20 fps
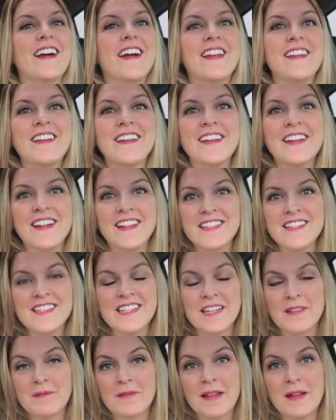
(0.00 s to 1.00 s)
I did not
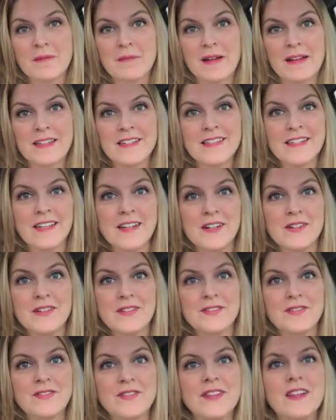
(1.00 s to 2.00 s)
seem like
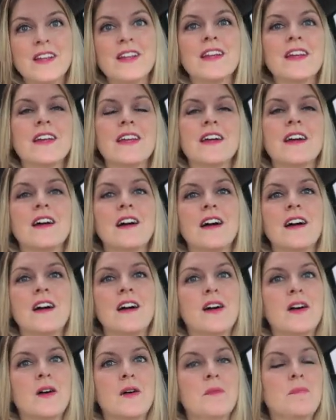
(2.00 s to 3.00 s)
myself,
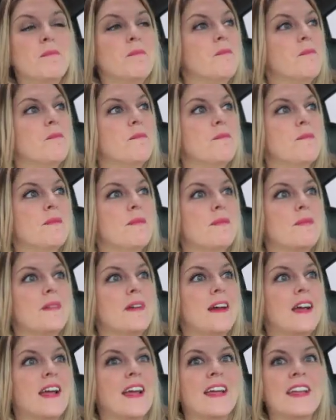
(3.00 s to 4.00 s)
um,
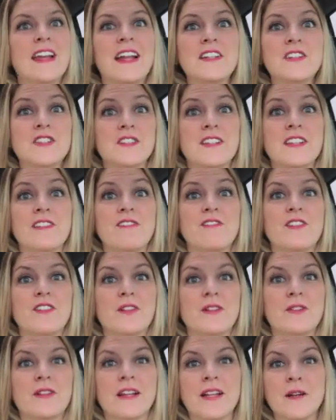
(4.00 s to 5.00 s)
and I just didn't
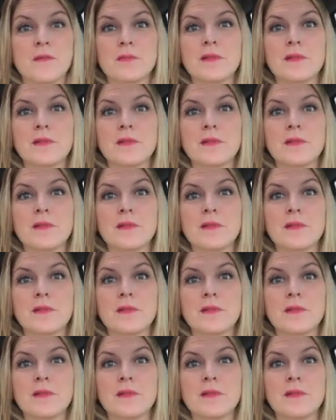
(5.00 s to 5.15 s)
feel right